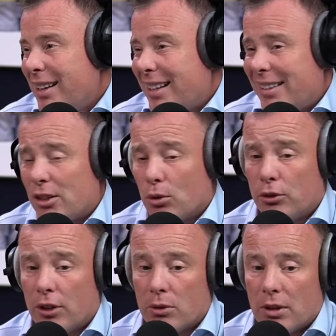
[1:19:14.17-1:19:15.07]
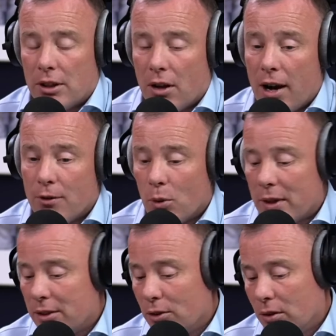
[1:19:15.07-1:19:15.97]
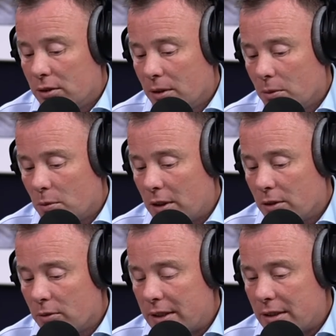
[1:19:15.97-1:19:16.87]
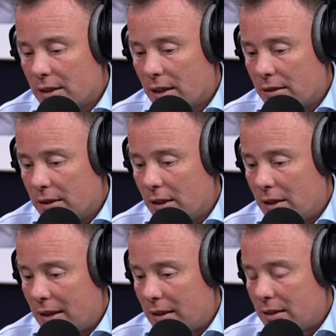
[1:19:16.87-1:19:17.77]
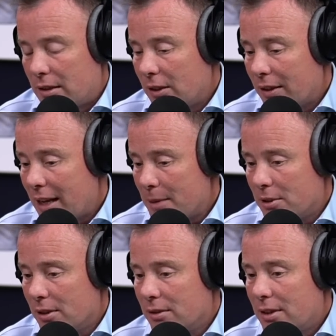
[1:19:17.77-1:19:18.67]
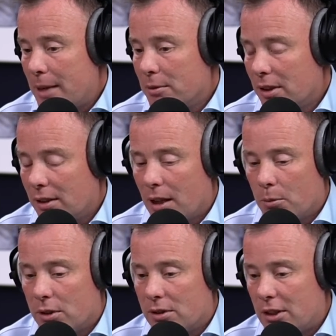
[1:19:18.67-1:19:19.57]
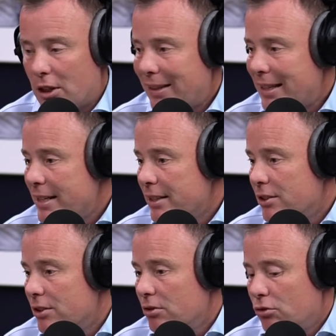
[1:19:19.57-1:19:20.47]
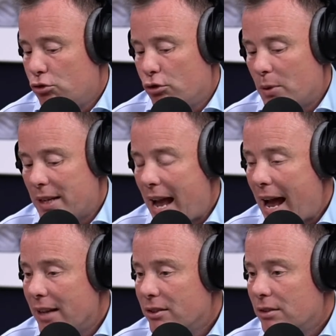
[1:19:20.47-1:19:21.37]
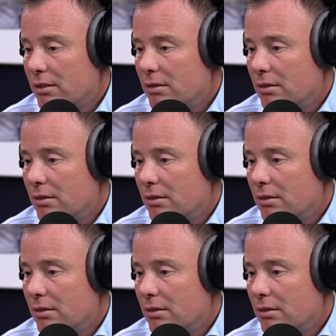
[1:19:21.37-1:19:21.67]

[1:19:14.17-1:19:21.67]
And I think also, I've always thought, and it was one of the reasons I came to the club, was Leeds truly has